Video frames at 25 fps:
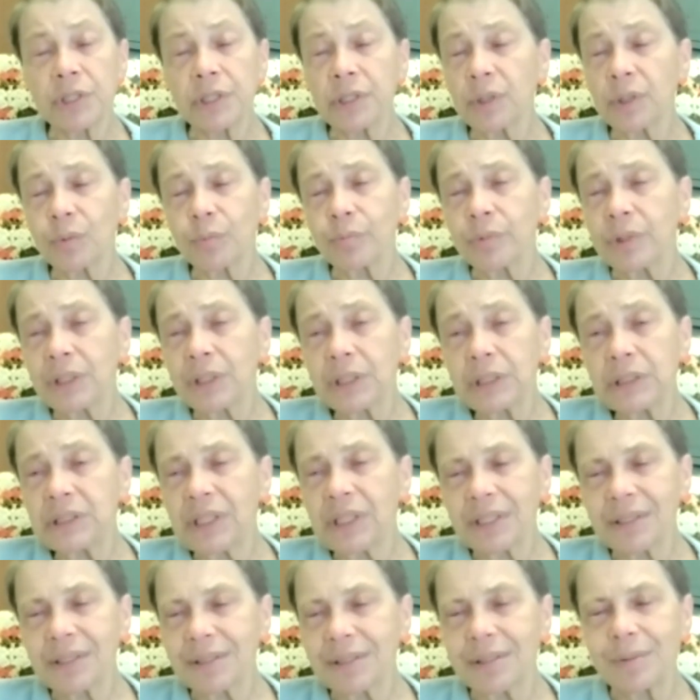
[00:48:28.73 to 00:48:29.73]
And it really
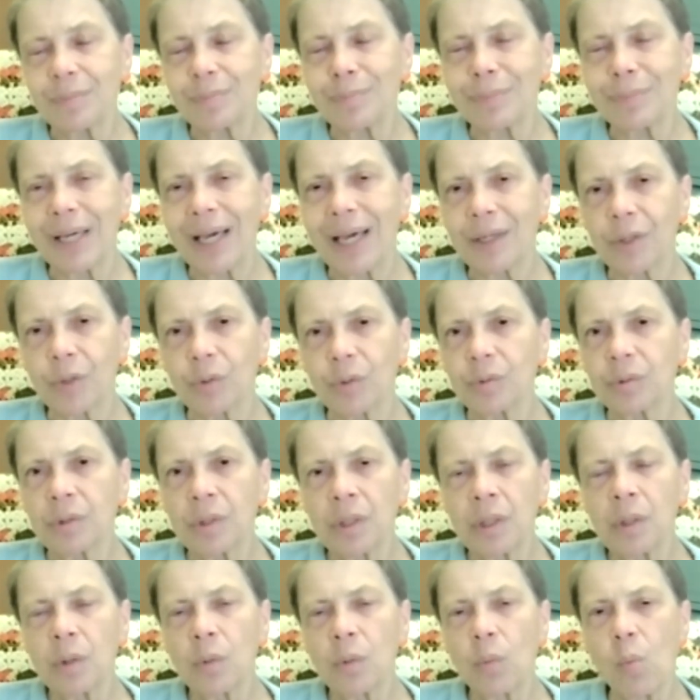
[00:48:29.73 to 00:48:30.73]
doesn't matter
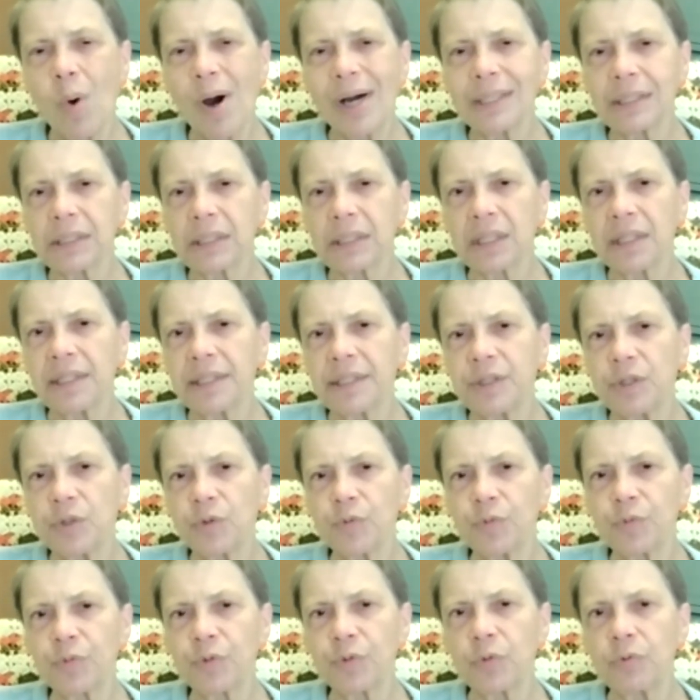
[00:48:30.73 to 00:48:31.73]
what kind
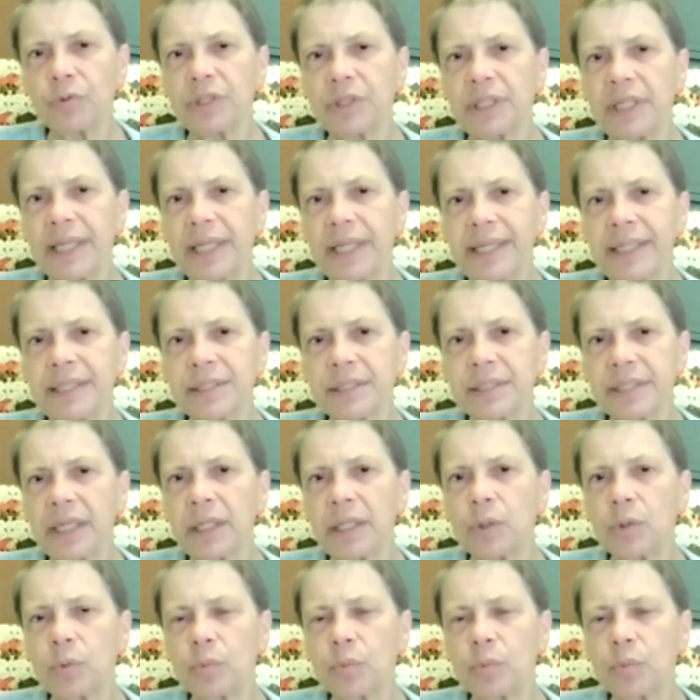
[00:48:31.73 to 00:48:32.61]
of food it is.